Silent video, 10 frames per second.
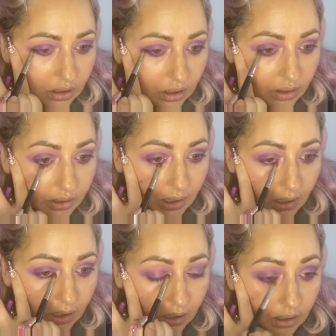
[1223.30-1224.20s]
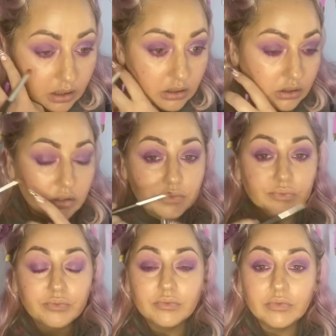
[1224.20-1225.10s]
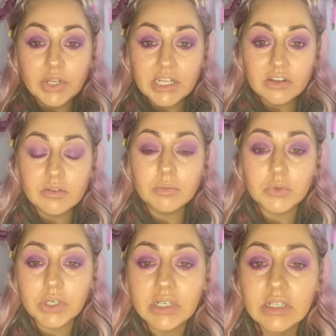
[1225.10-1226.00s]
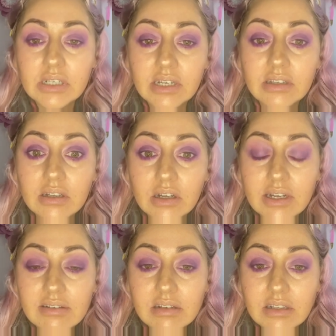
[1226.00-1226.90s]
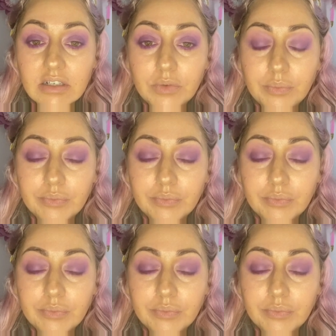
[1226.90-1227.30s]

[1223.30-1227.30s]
Okay, let's put it underneath the eyes a little.